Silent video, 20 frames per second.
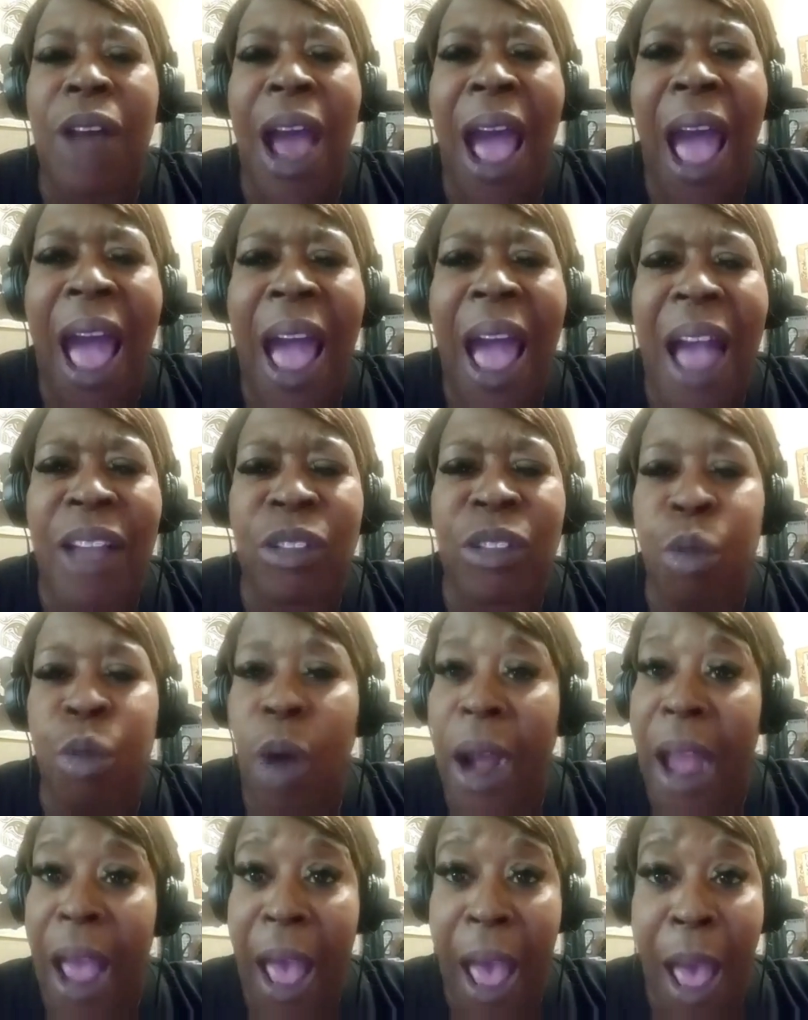asked
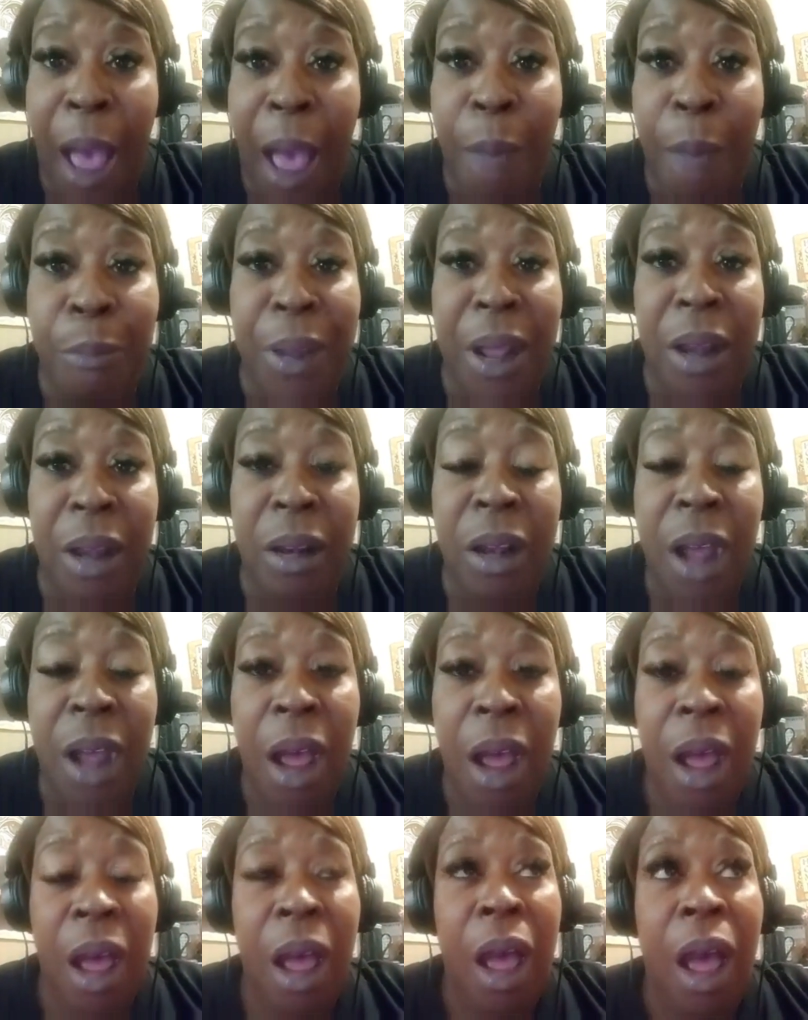what happened,
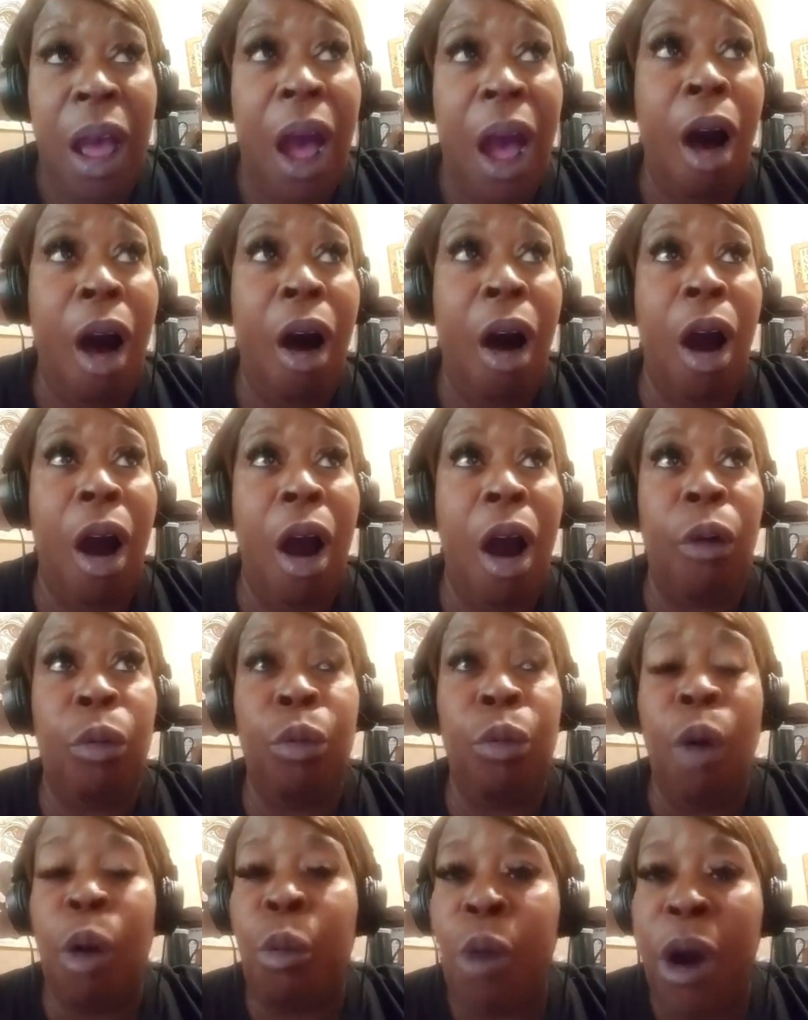
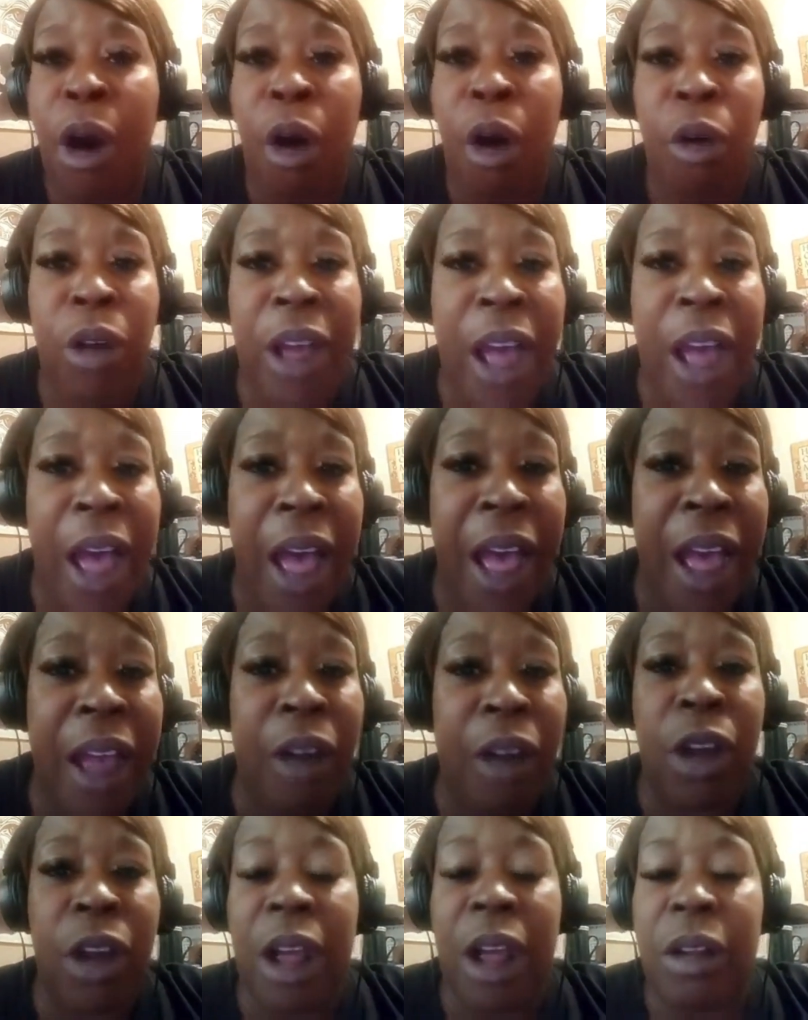what we're
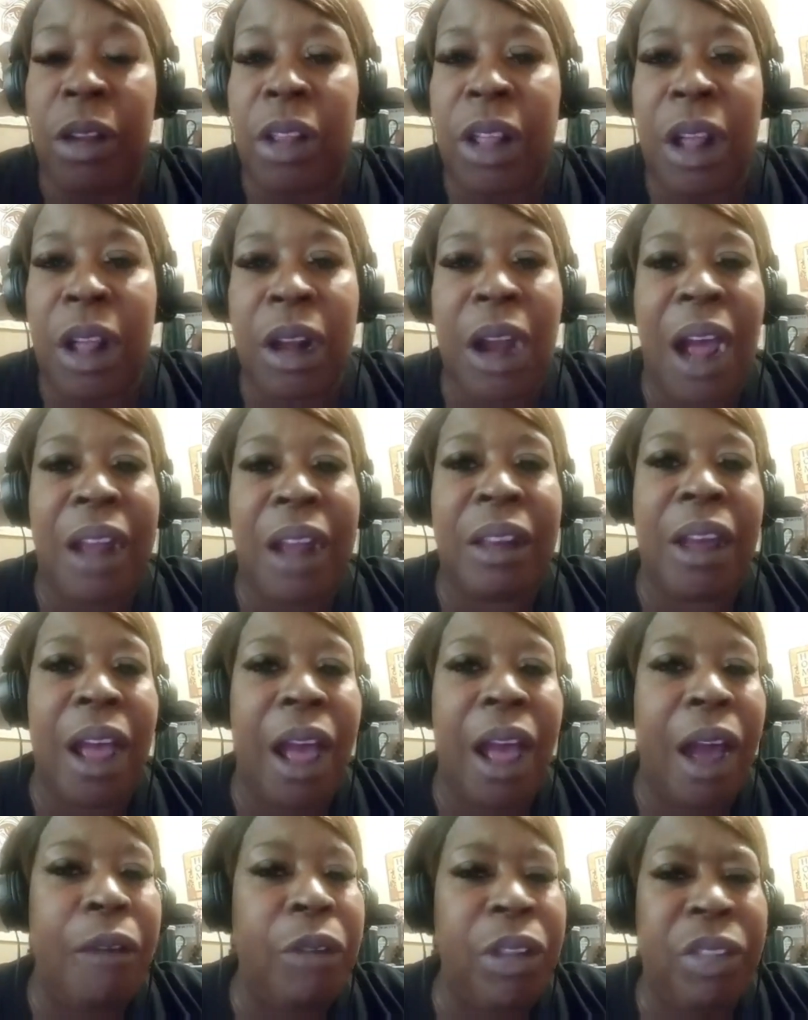okay or anything like
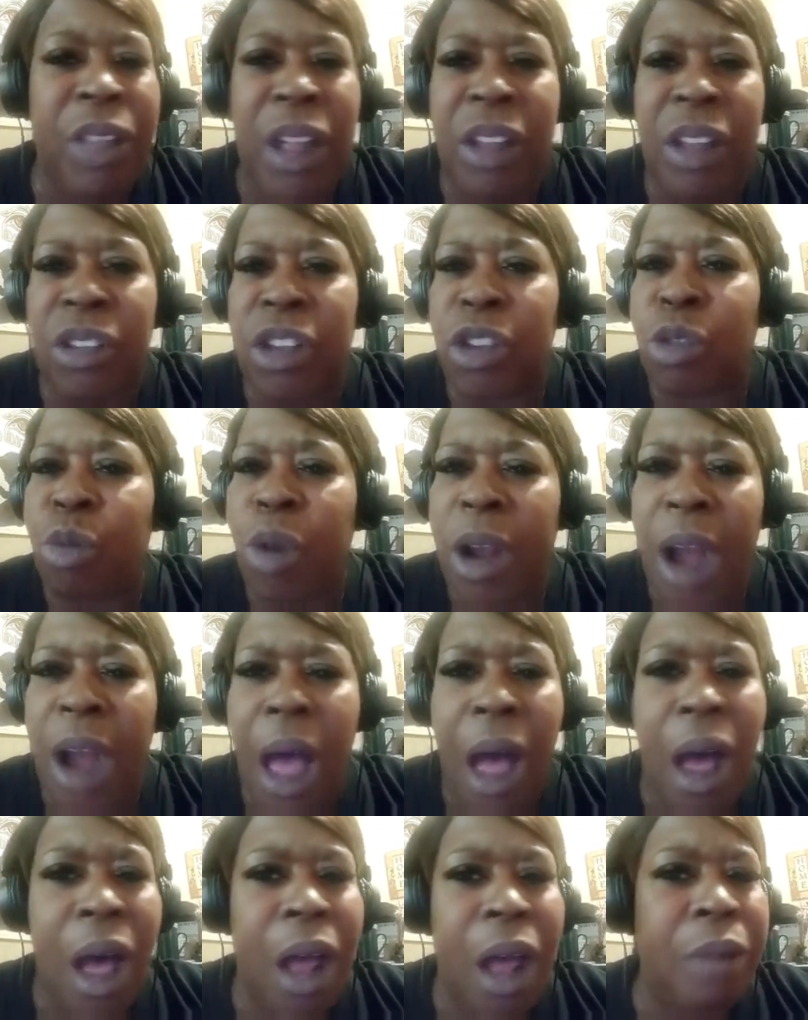that, everything just went
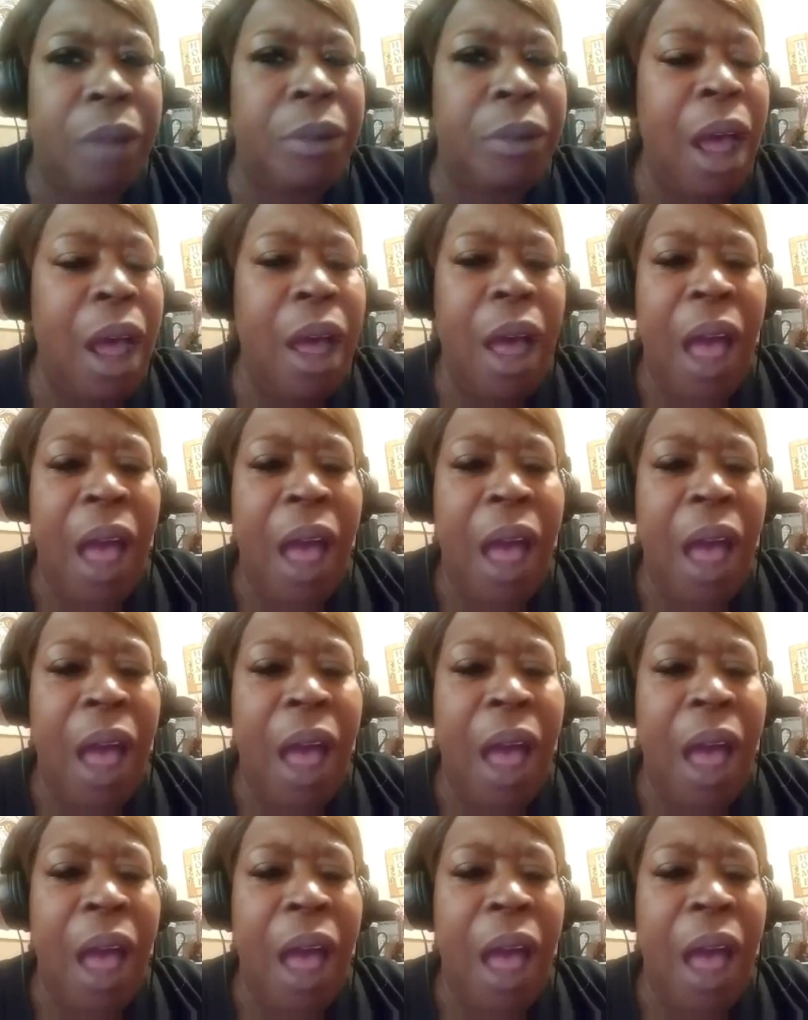on